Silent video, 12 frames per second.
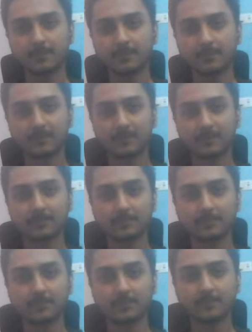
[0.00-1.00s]

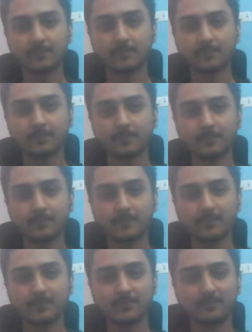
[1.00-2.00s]

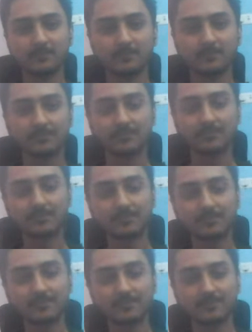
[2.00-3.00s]

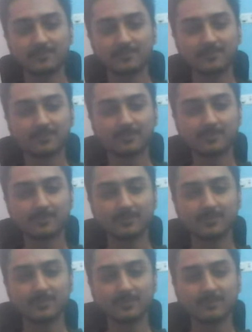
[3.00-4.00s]

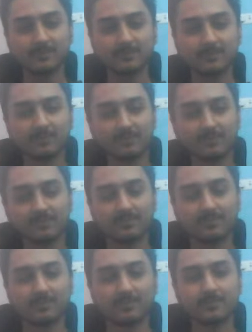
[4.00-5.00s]

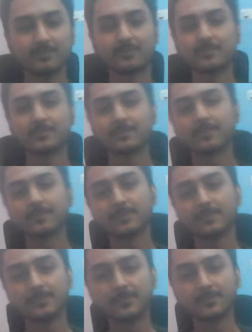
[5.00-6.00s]

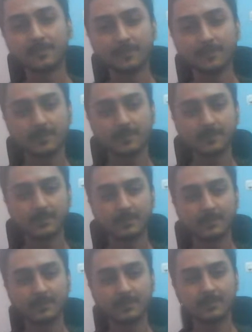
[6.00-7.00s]

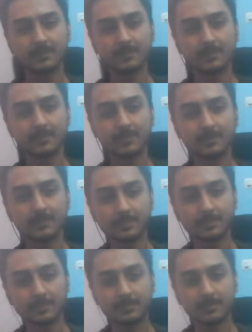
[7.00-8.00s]
(silent)